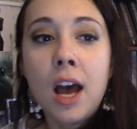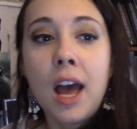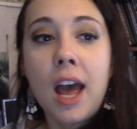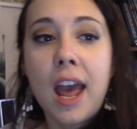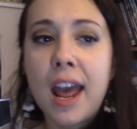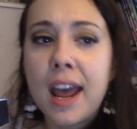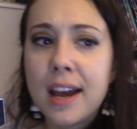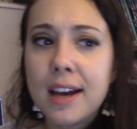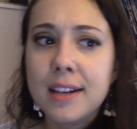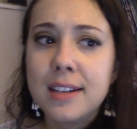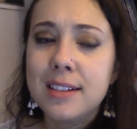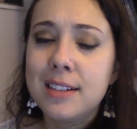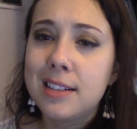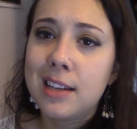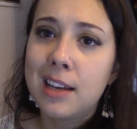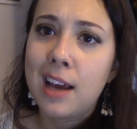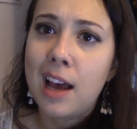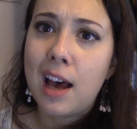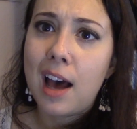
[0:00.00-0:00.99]

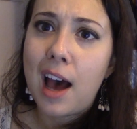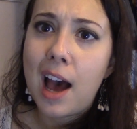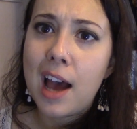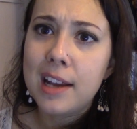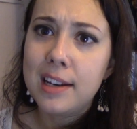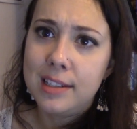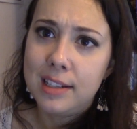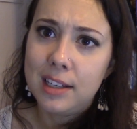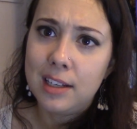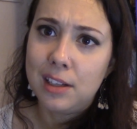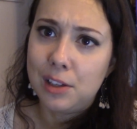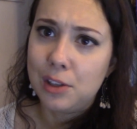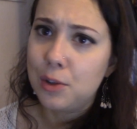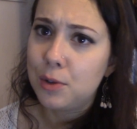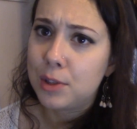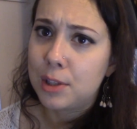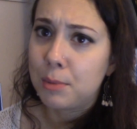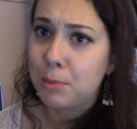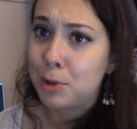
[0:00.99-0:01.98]
And I did
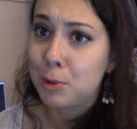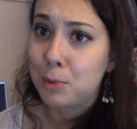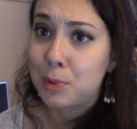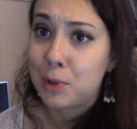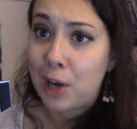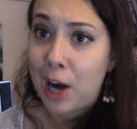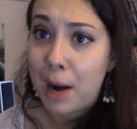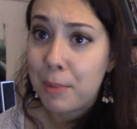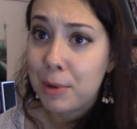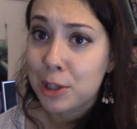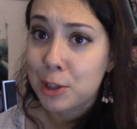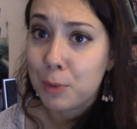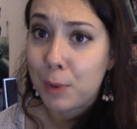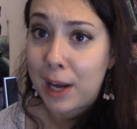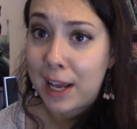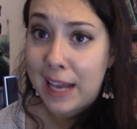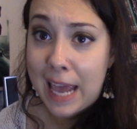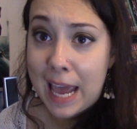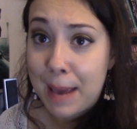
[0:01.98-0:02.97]
lose some subscribers
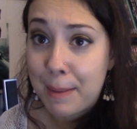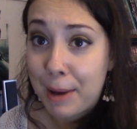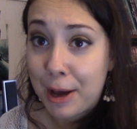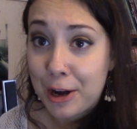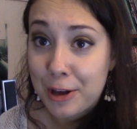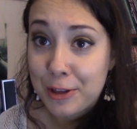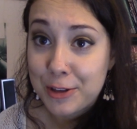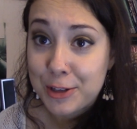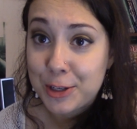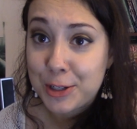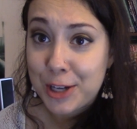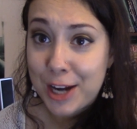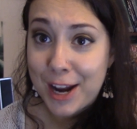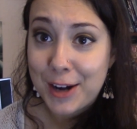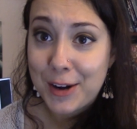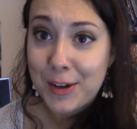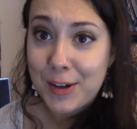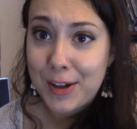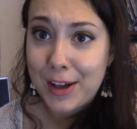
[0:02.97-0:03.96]
when I came out on this
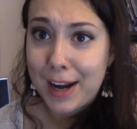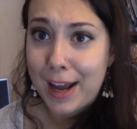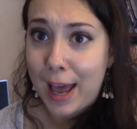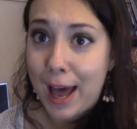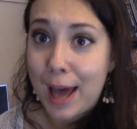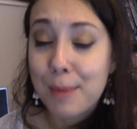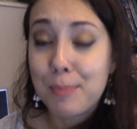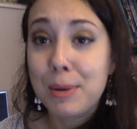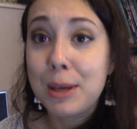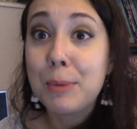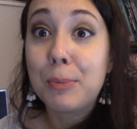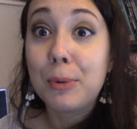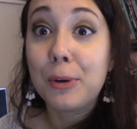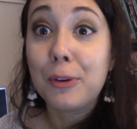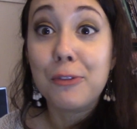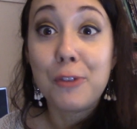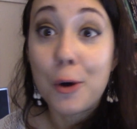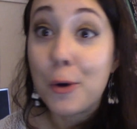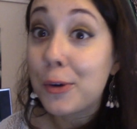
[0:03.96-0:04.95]
channel, and I had
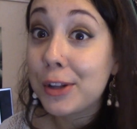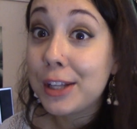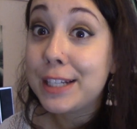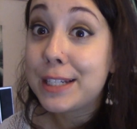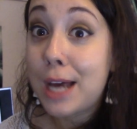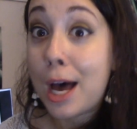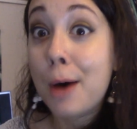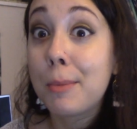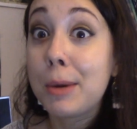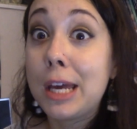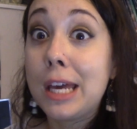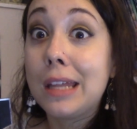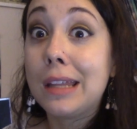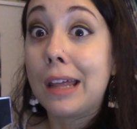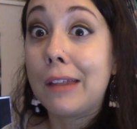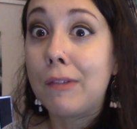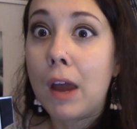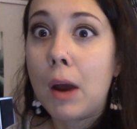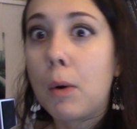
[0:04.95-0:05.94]
people vocally tell me
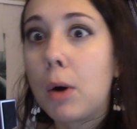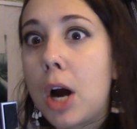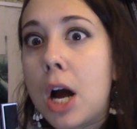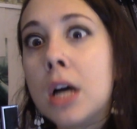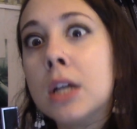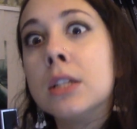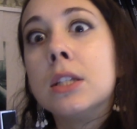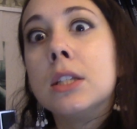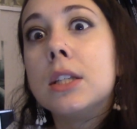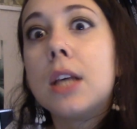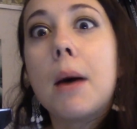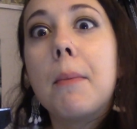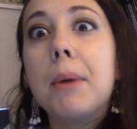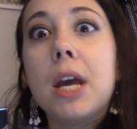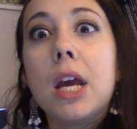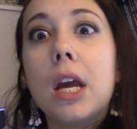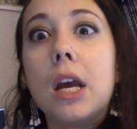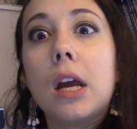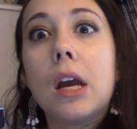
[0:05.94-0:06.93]
that they were
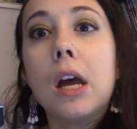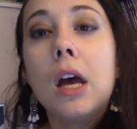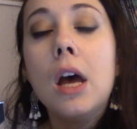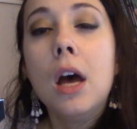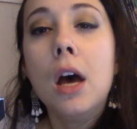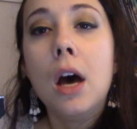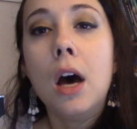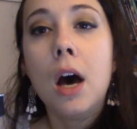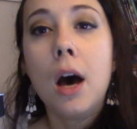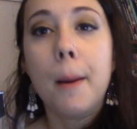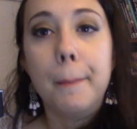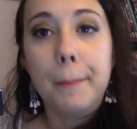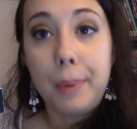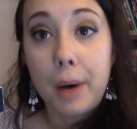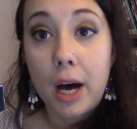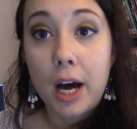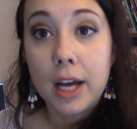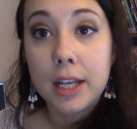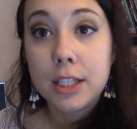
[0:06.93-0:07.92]
unsubbing,
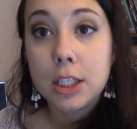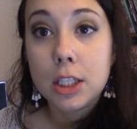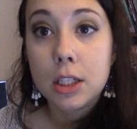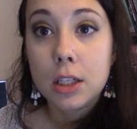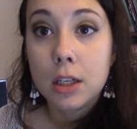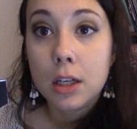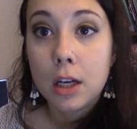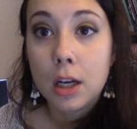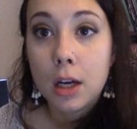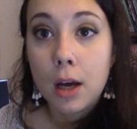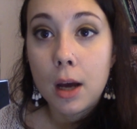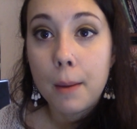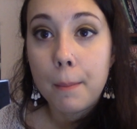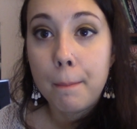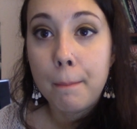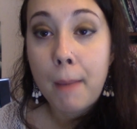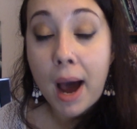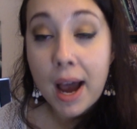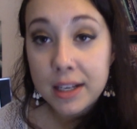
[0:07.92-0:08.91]
but
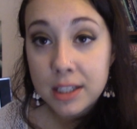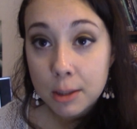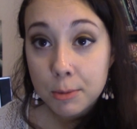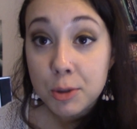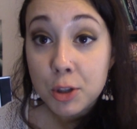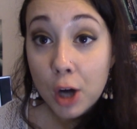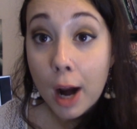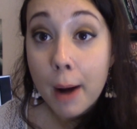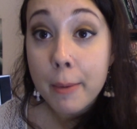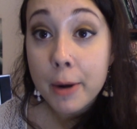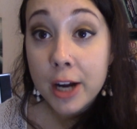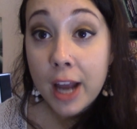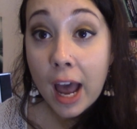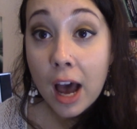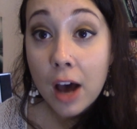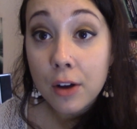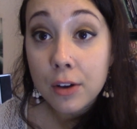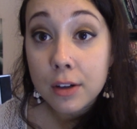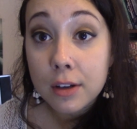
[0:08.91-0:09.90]
my subscriber
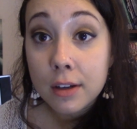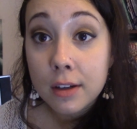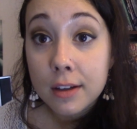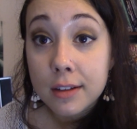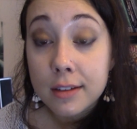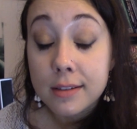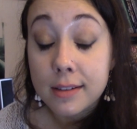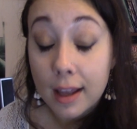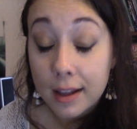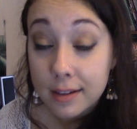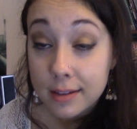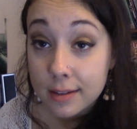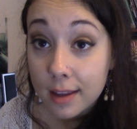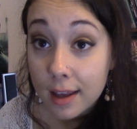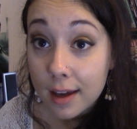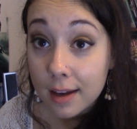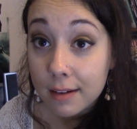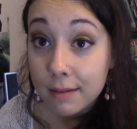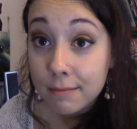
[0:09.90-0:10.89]
count since
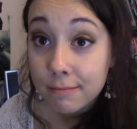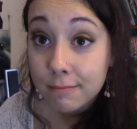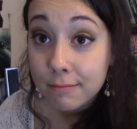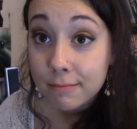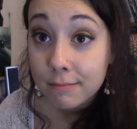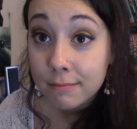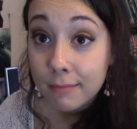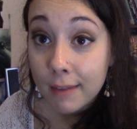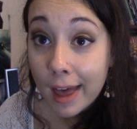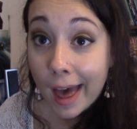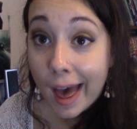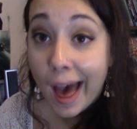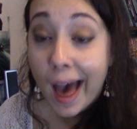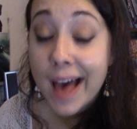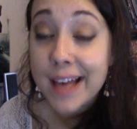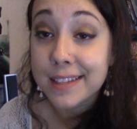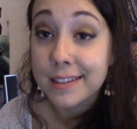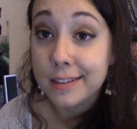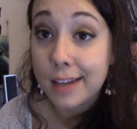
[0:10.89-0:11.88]
then
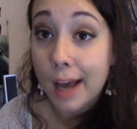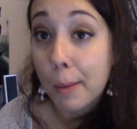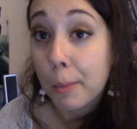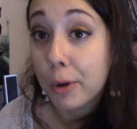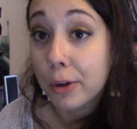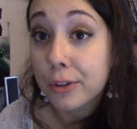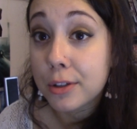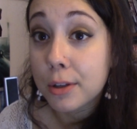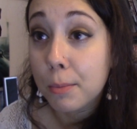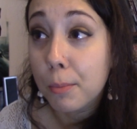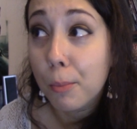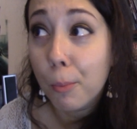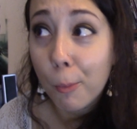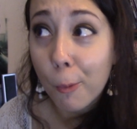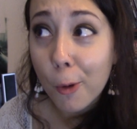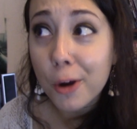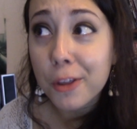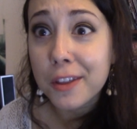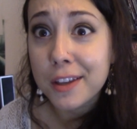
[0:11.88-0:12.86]
has doubled.
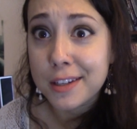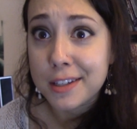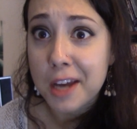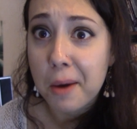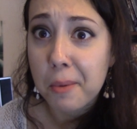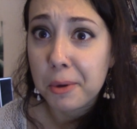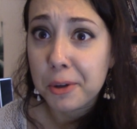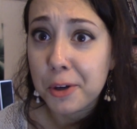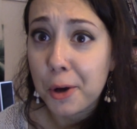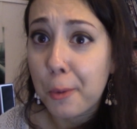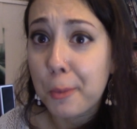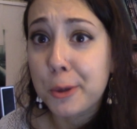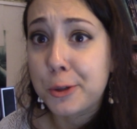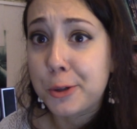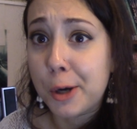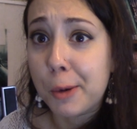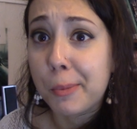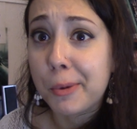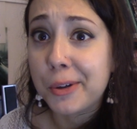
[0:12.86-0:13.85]
More than doubled,
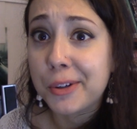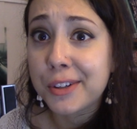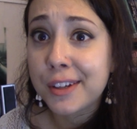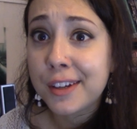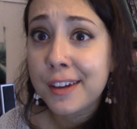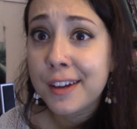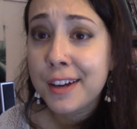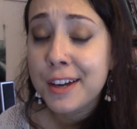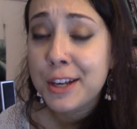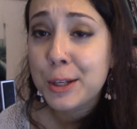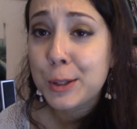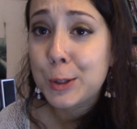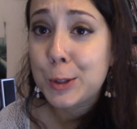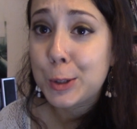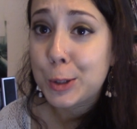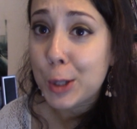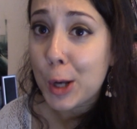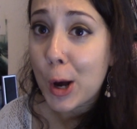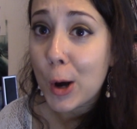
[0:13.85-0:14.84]
almost tripled.
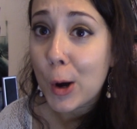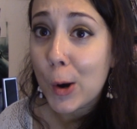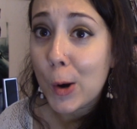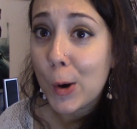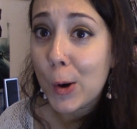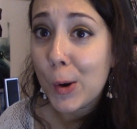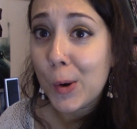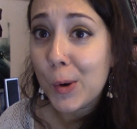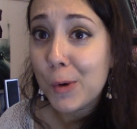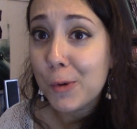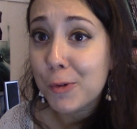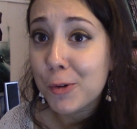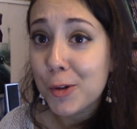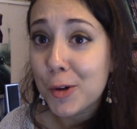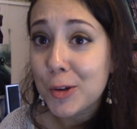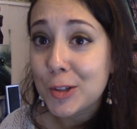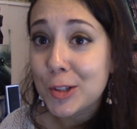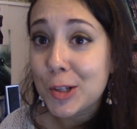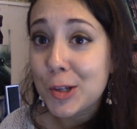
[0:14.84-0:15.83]
So for
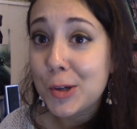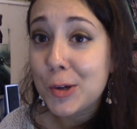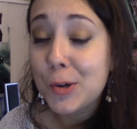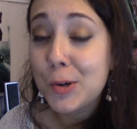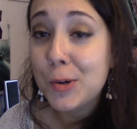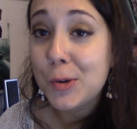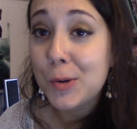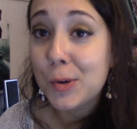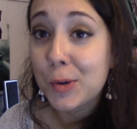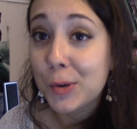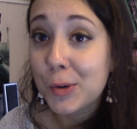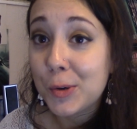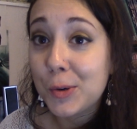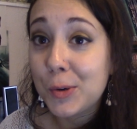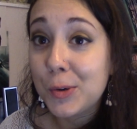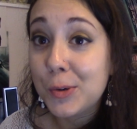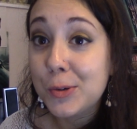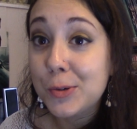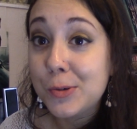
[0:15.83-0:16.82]
those of you
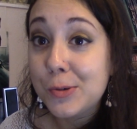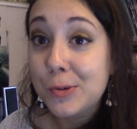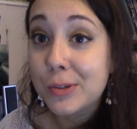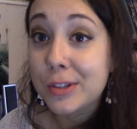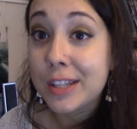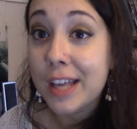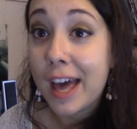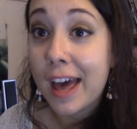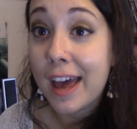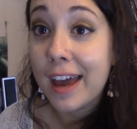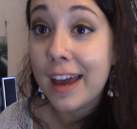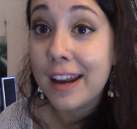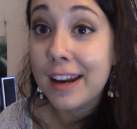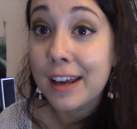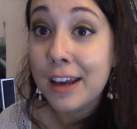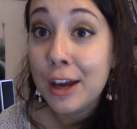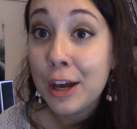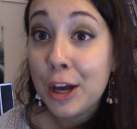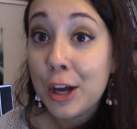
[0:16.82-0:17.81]
who
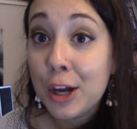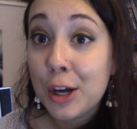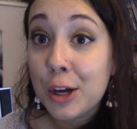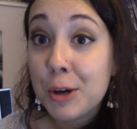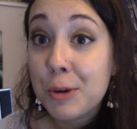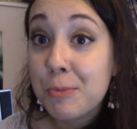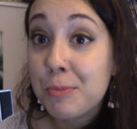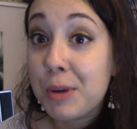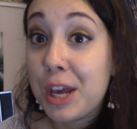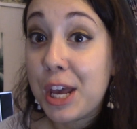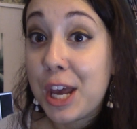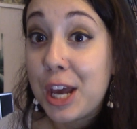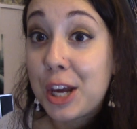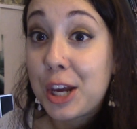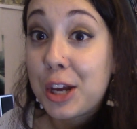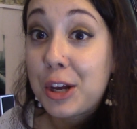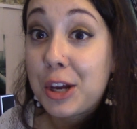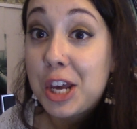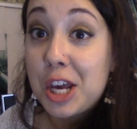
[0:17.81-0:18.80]
said
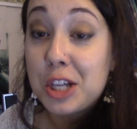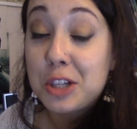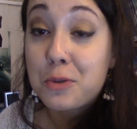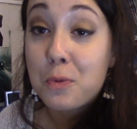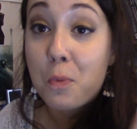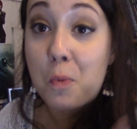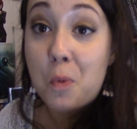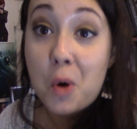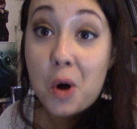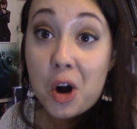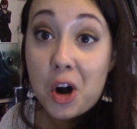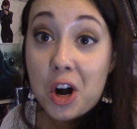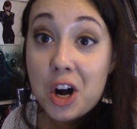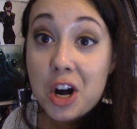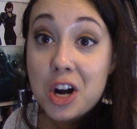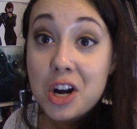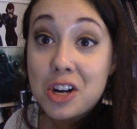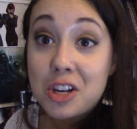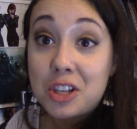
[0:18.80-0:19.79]
it gets
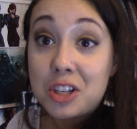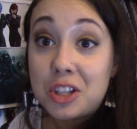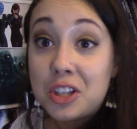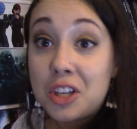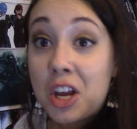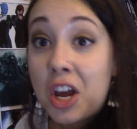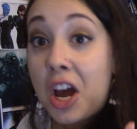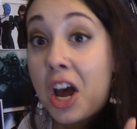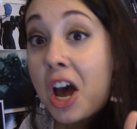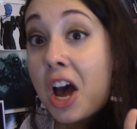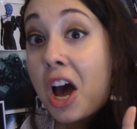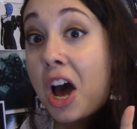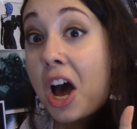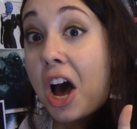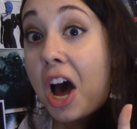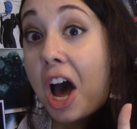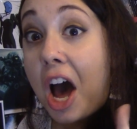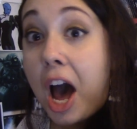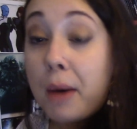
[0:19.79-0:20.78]
worse,
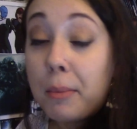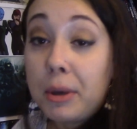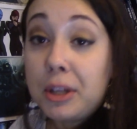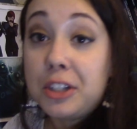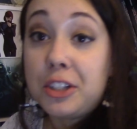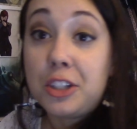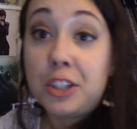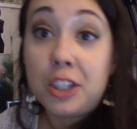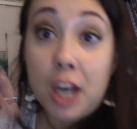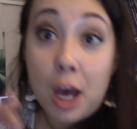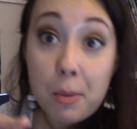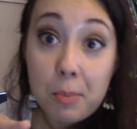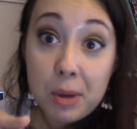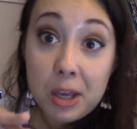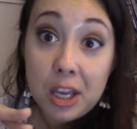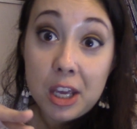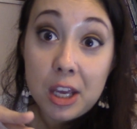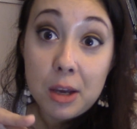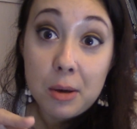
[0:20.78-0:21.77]
I'm
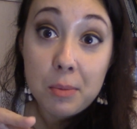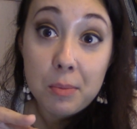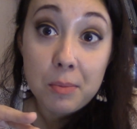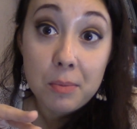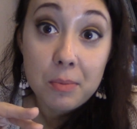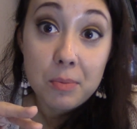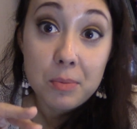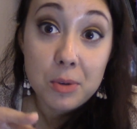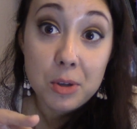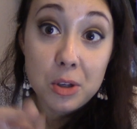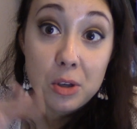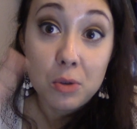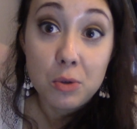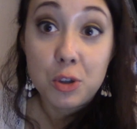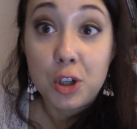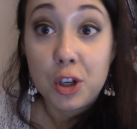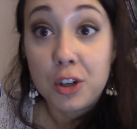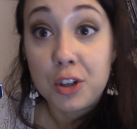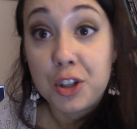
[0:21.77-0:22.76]
unsubbing, you
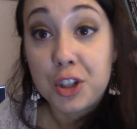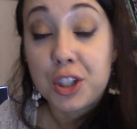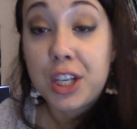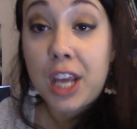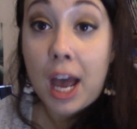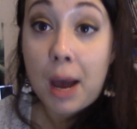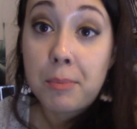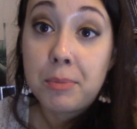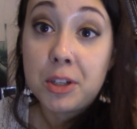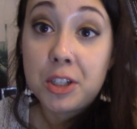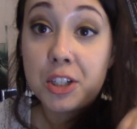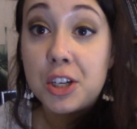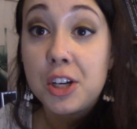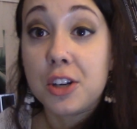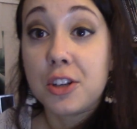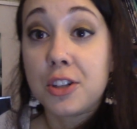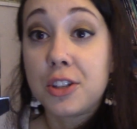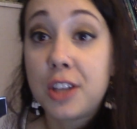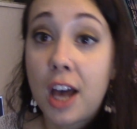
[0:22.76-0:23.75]
should have just kept it to
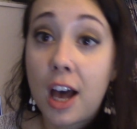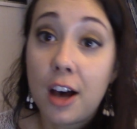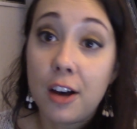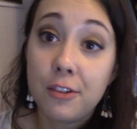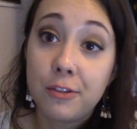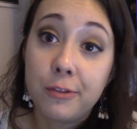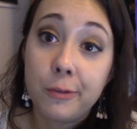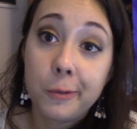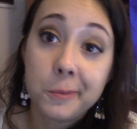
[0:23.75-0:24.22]
yourself.